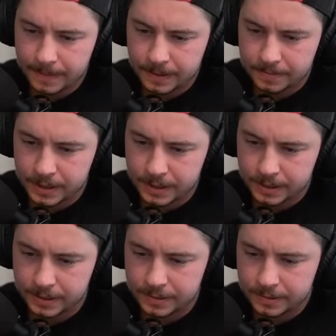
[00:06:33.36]
Come on.
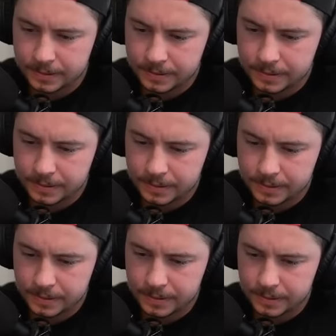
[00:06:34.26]

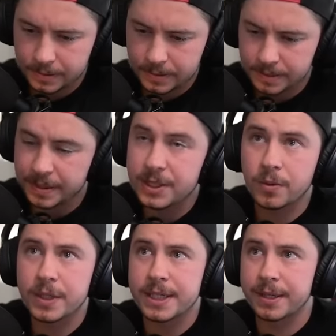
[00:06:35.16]
Depends on
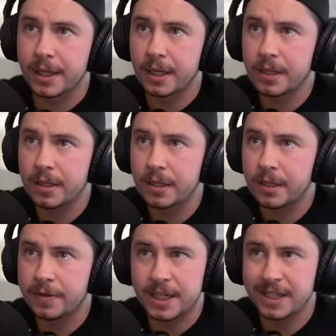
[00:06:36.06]
what's in there.
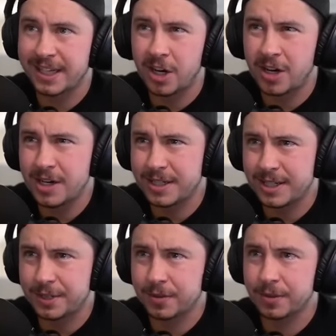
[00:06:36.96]
If he's got like hogs, he's
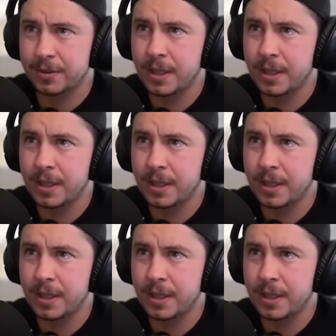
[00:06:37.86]
screwed.